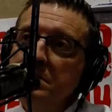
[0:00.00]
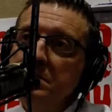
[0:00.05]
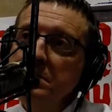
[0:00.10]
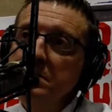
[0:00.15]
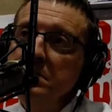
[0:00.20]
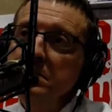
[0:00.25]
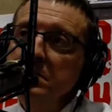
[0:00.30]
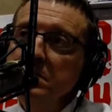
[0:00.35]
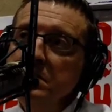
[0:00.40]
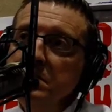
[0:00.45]

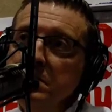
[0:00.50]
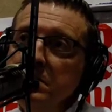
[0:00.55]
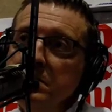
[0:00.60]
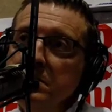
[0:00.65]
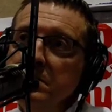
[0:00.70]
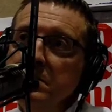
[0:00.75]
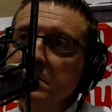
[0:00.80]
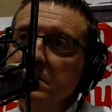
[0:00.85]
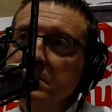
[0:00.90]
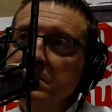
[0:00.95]
on the
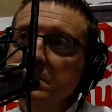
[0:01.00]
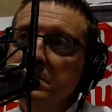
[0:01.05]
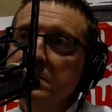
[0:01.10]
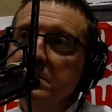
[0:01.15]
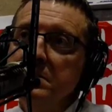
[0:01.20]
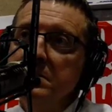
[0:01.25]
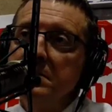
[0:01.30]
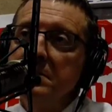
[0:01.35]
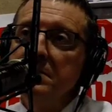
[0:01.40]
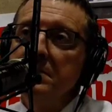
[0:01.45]
grand scale
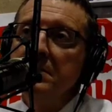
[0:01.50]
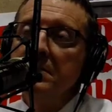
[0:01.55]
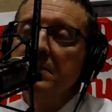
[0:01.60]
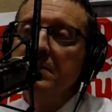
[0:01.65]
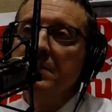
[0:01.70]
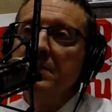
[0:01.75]
that it seems